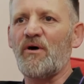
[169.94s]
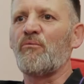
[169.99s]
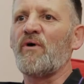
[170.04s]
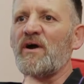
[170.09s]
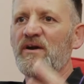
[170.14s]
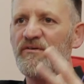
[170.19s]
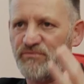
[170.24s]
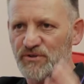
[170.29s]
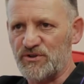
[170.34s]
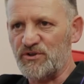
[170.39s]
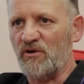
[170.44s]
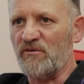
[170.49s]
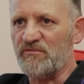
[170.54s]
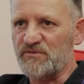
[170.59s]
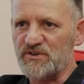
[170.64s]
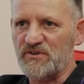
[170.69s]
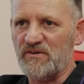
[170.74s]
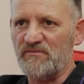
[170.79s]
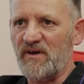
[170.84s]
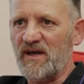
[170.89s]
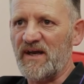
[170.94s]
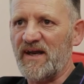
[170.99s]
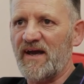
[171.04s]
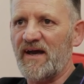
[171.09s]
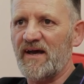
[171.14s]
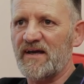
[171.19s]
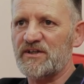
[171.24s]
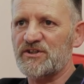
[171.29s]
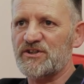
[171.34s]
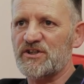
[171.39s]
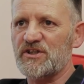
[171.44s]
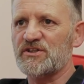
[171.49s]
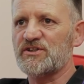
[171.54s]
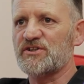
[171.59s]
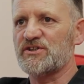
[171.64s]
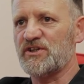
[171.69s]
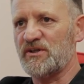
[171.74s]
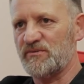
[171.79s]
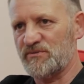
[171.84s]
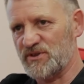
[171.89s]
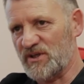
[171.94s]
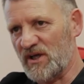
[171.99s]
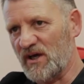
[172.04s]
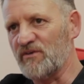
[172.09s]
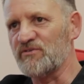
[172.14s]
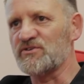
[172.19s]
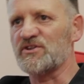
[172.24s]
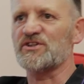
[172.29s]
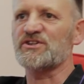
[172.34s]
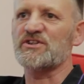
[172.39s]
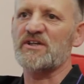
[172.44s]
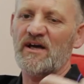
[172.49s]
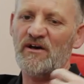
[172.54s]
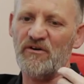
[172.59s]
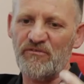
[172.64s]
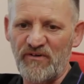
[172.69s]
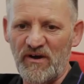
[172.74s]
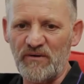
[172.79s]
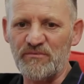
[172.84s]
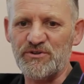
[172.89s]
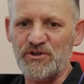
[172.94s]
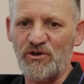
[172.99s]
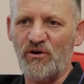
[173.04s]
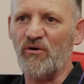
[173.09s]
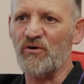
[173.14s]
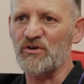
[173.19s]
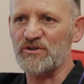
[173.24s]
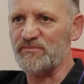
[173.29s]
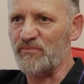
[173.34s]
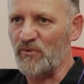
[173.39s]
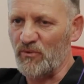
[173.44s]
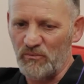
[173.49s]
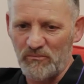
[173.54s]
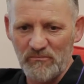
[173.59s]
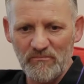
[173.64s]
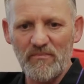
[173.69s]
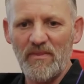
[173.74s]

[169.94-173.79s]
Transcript: wife was obviously very anxious. She was in the house herself, I was in hospital.